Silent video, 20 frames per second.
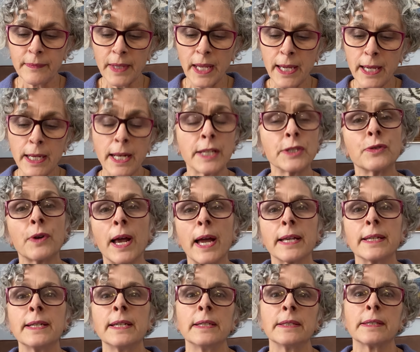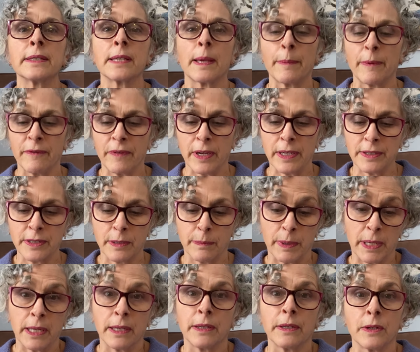and I dried some of it to
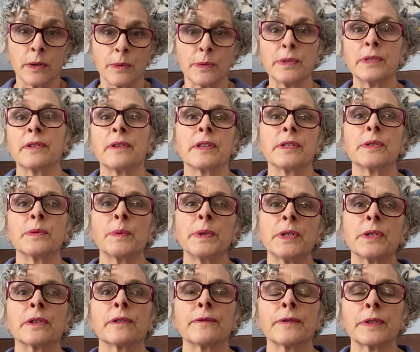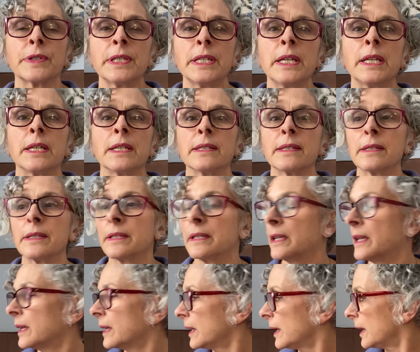be used this winter for teas.
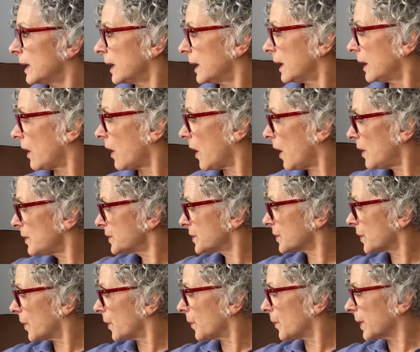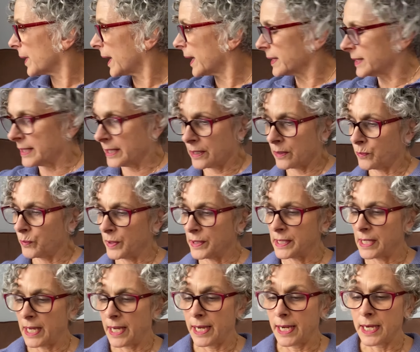Also, what I did was
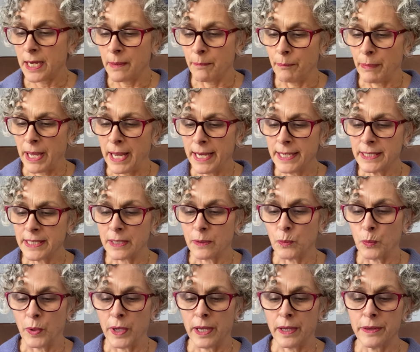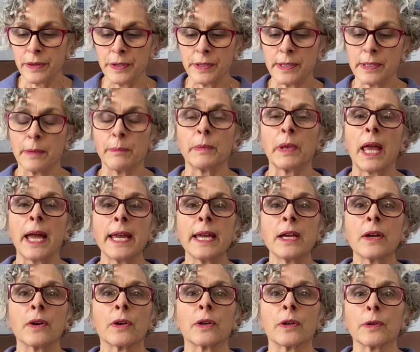I combined it with some
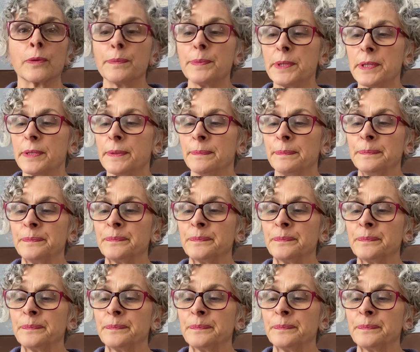like herbs